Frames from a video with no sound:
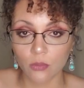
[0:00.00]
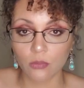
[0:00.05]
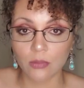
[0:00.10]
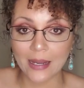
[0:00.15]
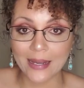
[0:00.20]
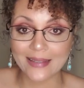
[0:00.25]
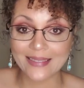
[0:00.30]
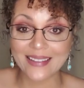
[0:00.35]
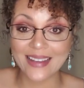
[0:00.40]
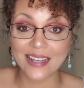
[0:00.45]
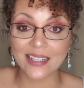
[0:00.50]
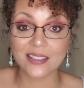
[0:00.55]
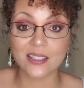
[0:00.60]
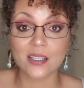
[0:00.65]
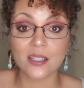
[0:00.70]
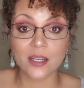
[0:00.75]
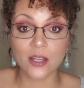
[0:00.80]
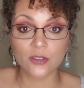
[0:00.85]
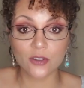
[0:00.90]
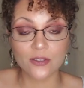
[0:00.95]
Right,
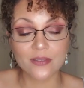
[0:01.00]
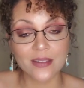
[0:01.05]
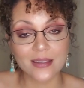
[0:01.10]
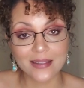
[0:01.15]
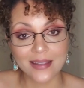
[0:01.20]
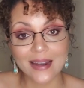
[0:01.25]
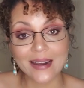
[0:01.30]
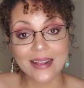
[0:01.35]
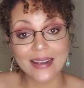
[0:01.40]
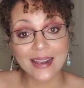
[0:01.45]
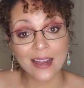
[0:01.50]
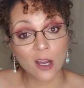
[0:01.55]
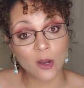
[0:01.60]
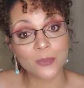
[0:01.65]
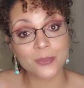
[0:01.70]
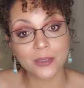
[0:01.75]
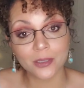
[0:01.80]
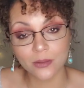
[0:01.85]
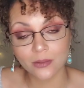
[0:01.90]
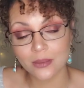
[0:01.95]
that's another thing that can
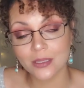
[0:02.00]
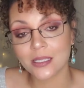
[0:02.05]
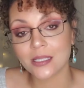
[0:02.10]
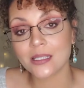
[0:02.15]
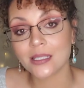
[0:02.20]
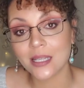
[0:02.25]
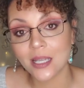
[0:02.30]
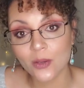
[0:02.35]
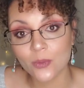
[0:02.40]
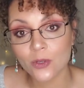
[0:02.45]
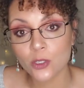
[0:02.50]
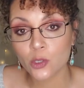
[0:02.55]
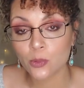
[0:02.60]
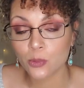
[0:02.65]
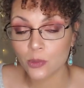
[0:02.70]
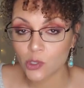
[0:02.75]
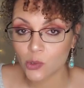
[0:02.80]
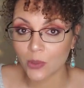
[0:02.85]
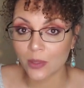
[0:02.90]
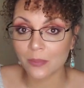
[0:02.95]
help you distinguish
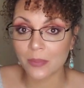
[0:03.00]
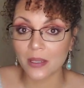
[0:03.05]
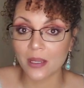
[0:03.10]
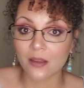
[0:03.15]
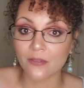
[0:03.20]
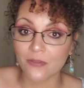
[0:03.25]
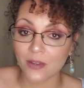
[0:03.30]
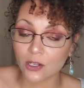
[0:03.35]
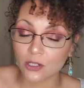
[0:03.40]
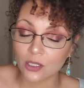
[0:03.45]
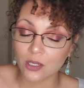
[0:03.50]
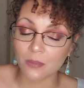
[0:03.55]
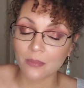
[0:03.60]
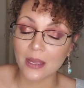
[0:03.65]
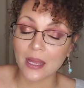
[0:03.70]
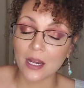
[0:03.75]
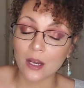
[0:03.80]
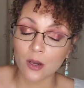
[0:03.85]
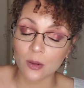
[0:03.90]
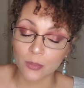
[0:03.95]
between being a
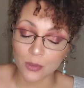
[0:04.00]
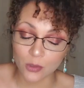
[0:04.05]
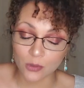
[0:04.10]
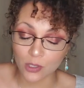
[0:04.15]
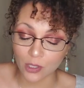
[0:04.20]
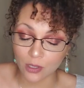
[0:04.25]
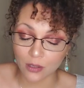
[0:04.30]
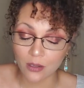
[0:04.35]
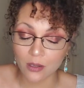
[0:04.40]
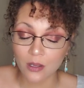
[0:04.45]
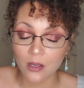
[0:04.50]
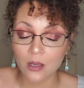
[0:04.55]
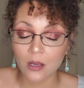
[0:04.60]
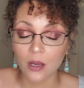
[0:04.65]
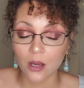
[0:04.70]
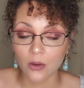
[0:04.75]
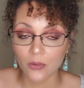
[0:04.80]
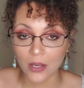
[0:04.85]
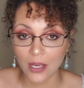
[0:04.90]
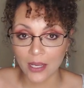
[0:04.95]
victim and an abuser,
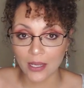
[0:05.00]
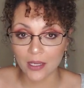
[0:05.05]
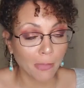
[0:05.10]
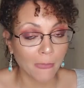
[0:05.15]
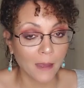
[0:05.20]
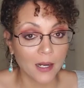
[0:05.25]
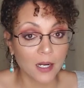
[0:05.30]
okay?